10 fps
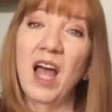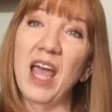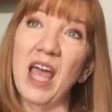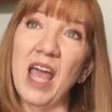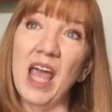
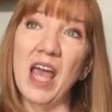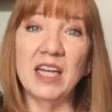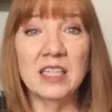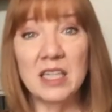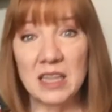
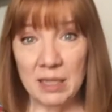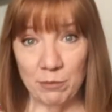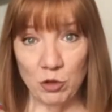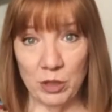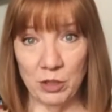and
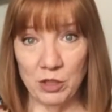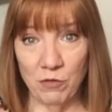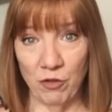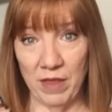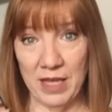lip trills
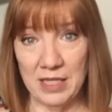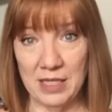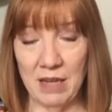for this.